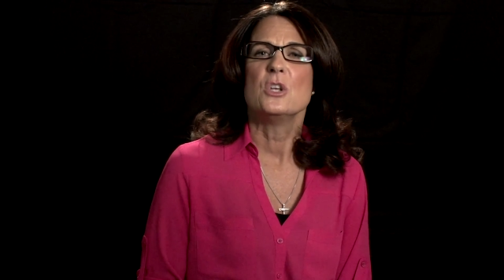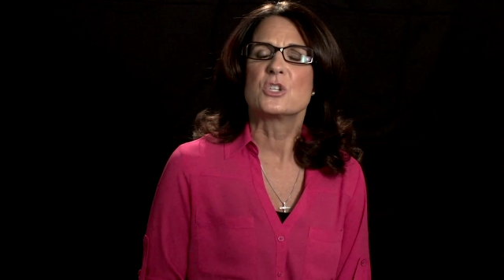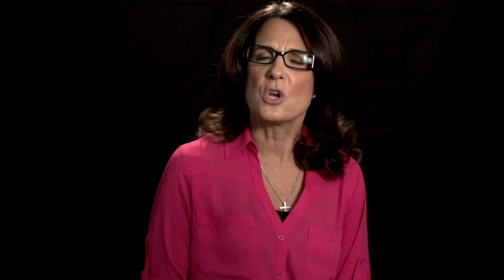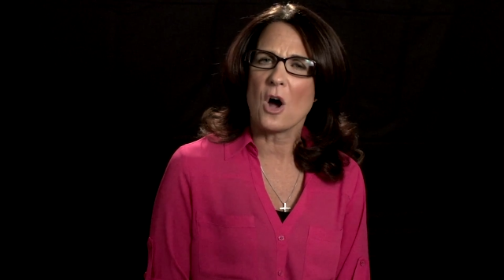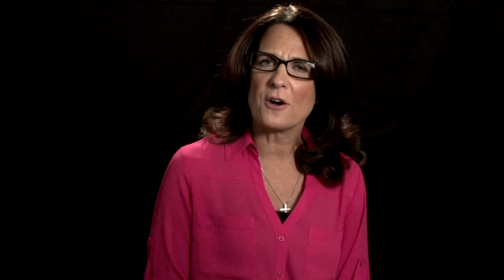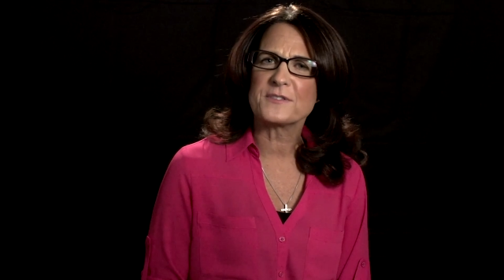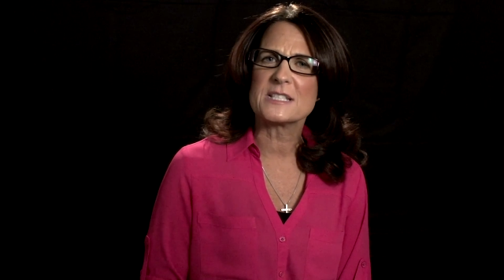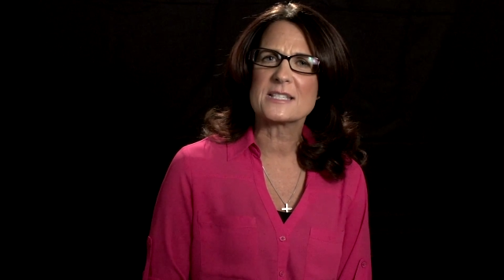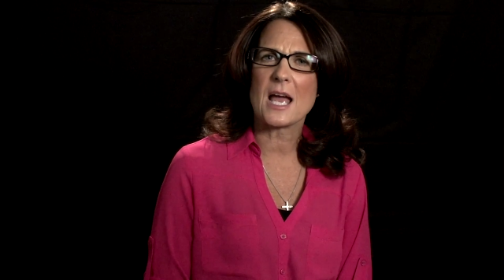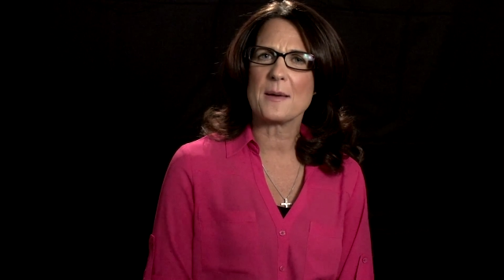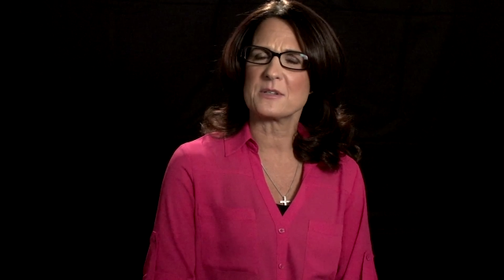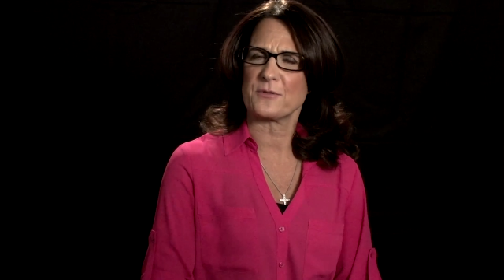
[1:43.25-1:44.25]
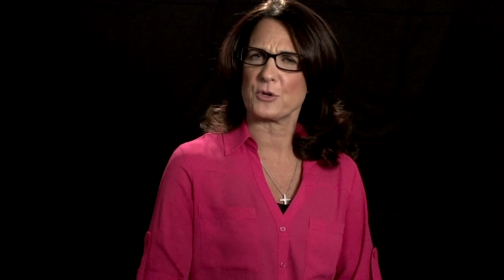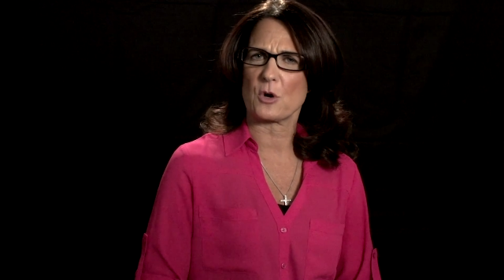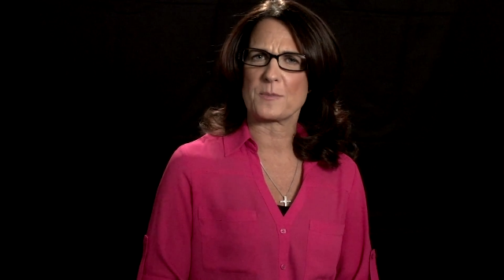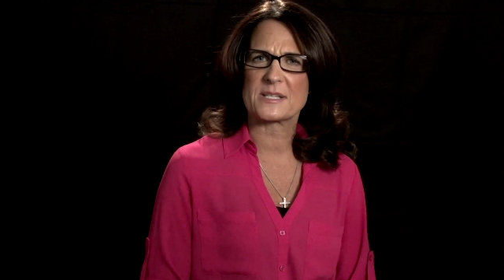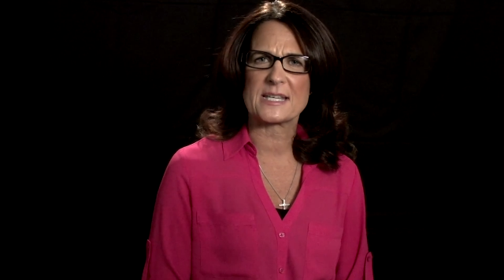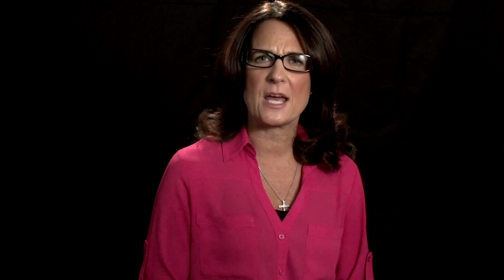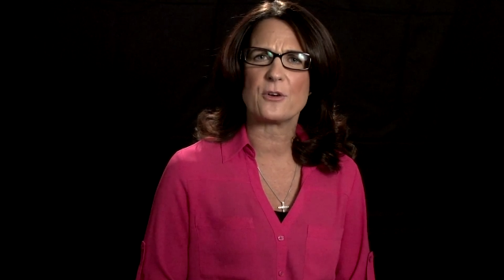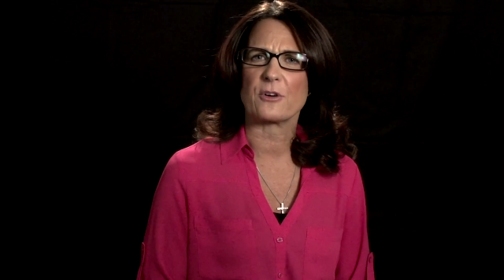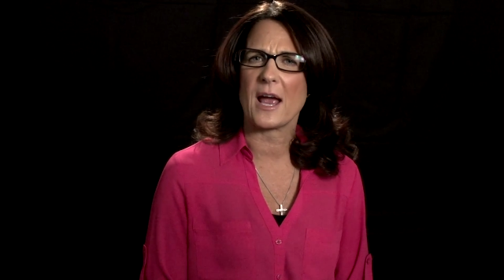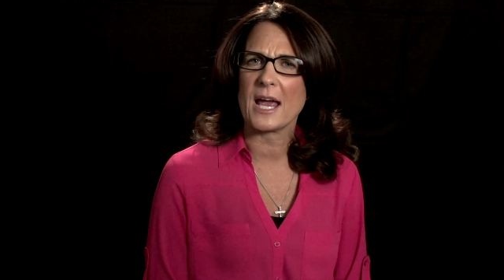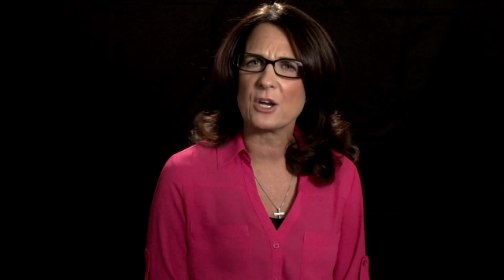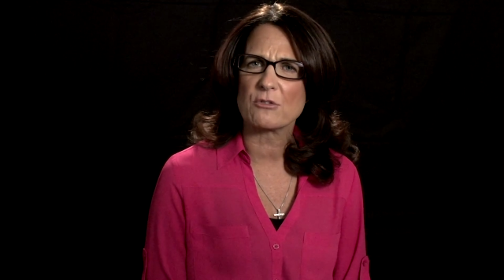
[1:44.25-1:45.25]
So oftentimes if they're upset or
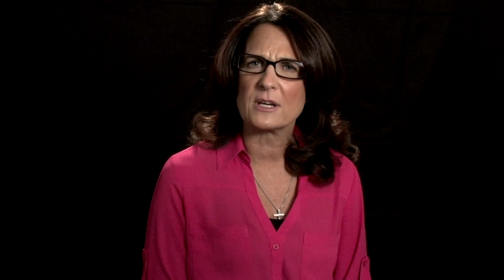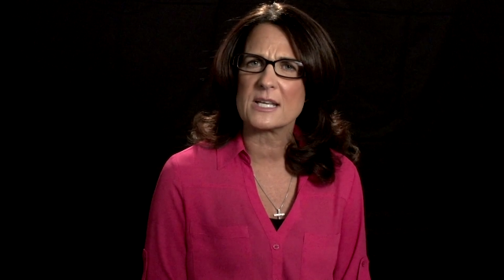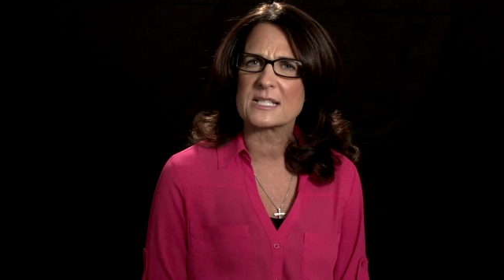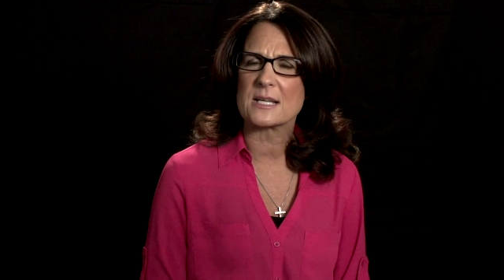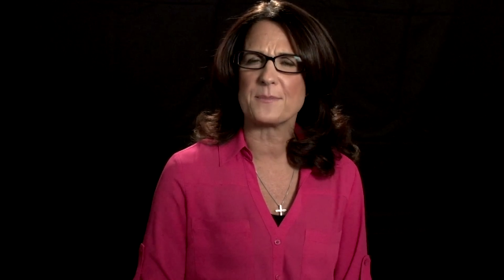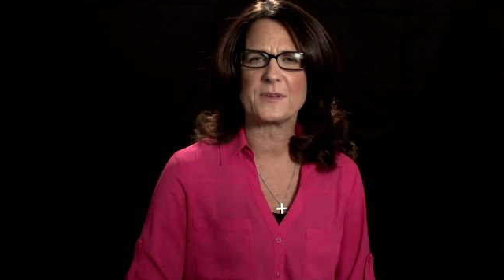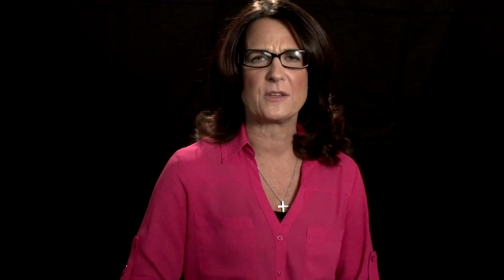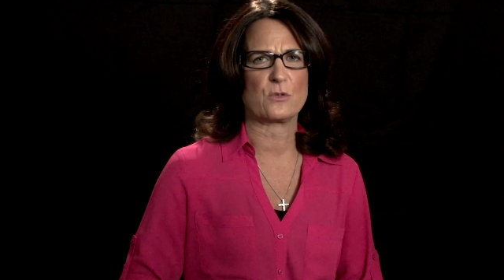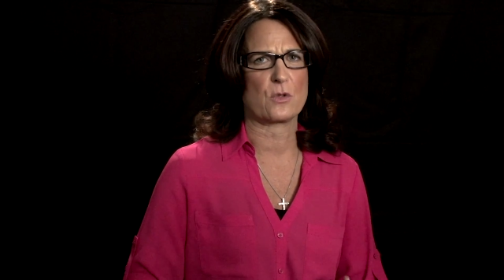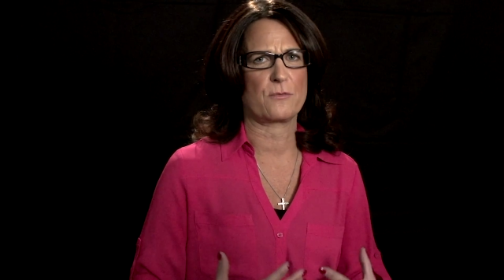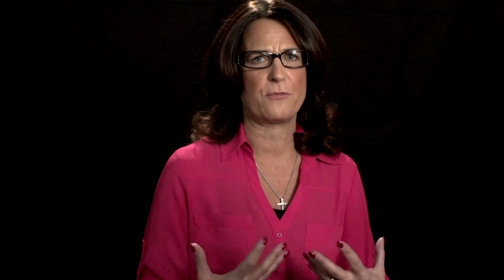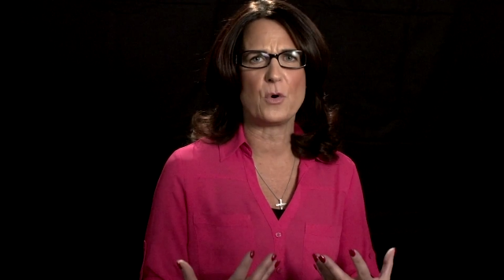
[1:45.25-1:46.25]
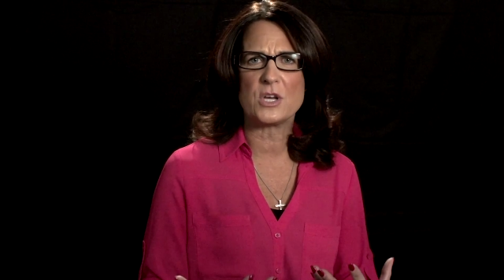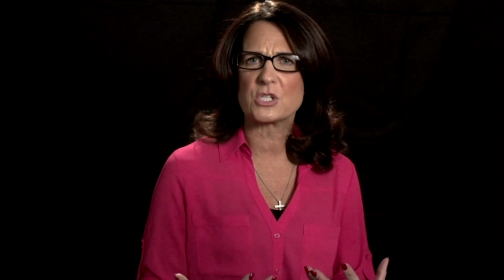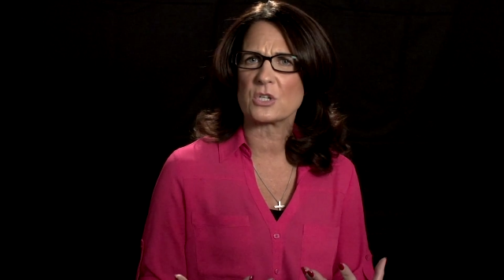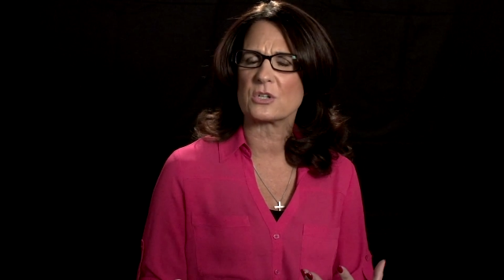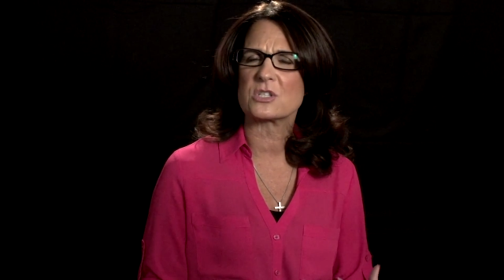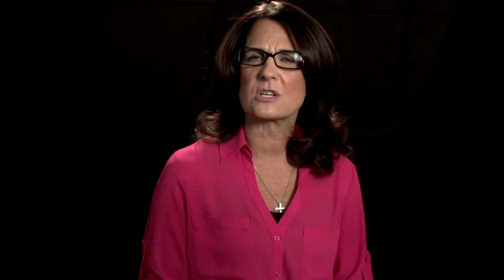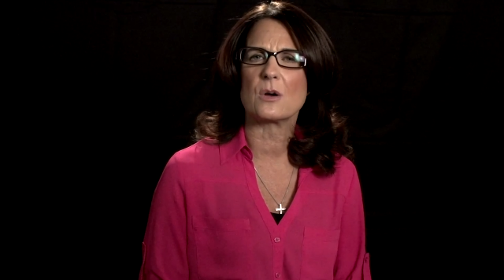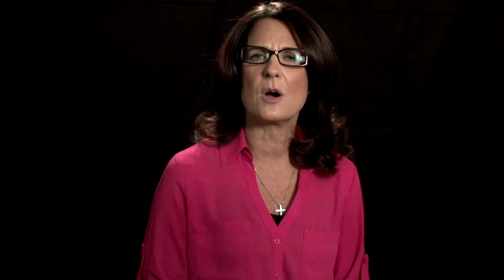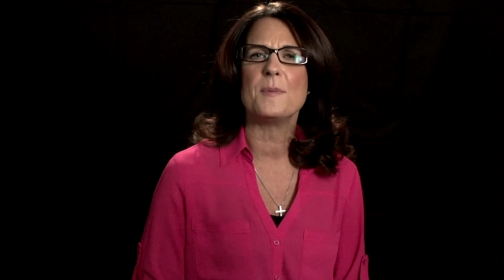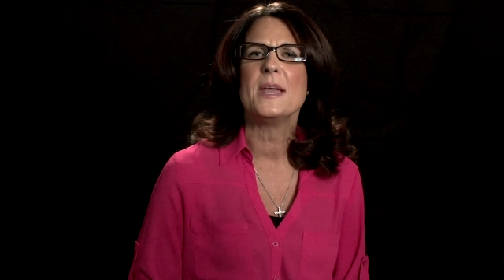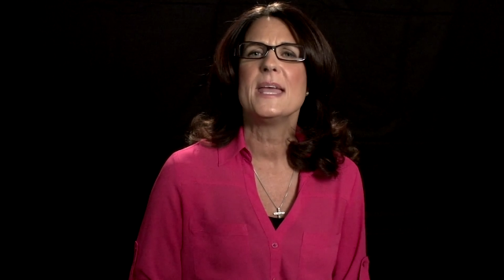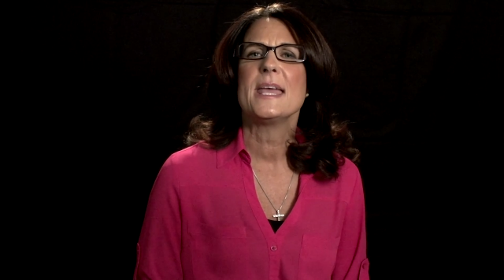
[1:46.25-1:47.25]
angry at something and their voice starts to go
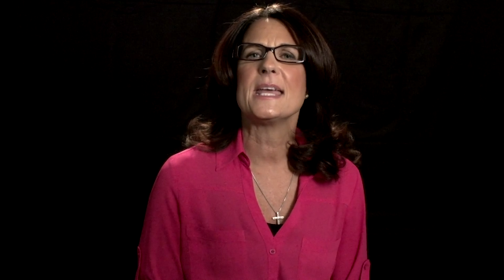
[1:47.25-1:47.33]
up,